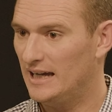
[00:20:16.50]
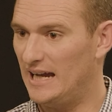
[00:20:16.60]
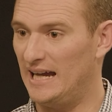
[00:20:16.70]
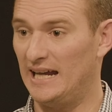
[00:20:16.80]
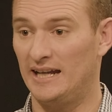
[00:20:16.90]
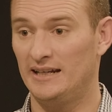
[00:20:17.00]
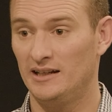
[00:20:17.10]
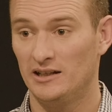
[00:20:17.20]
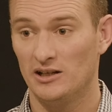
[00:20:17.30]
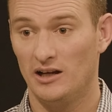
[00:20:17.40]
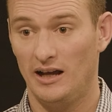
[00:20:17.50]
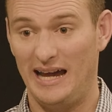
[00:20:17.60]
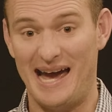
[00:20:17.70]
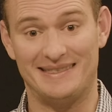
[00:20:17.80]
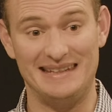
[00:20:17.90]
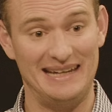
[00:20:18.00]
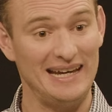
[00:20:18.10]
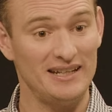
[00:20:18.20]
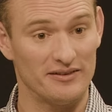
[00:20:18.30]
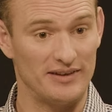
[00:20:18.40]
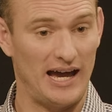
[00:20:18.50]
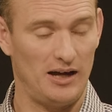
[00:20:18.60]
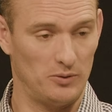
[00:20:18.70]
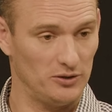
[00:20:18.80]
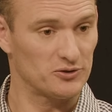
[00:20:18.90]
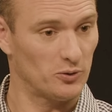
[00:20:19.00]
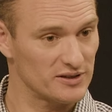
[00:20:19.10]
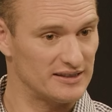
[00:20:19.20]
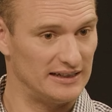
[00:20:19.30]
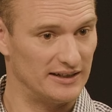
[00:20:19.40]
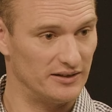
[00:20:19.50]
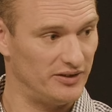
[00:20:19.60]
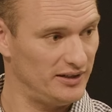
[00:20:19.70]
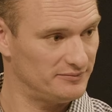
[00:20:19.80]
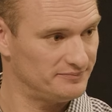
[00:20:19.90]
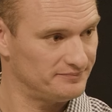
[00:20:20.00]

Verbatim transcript: And at the end of that, well, towards the end of it,